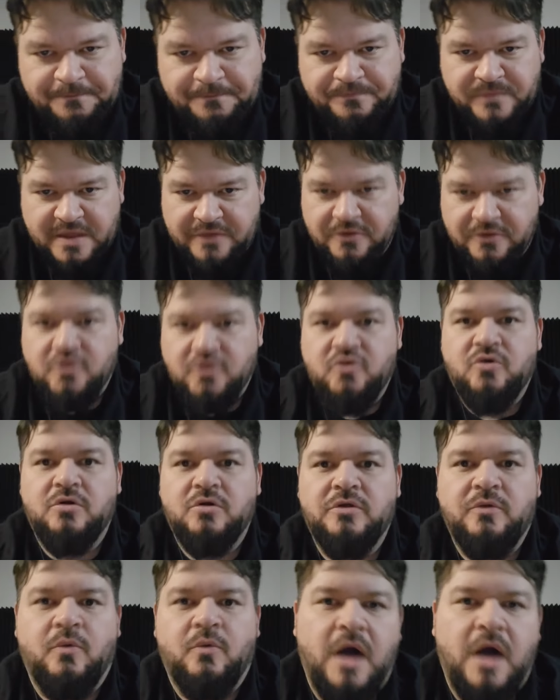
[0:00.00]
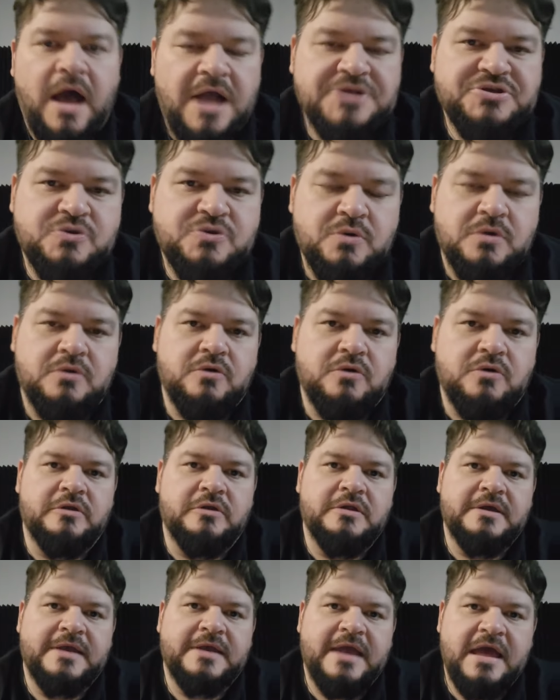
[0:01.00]
And they're cool to watch, cool to
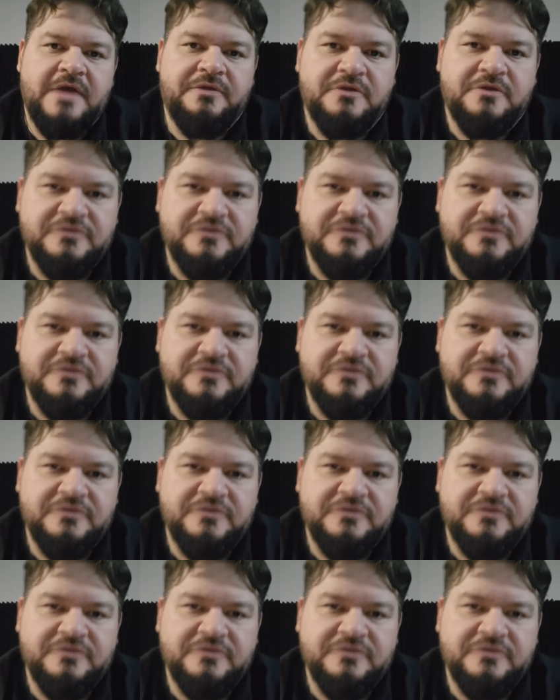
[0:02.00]
look at.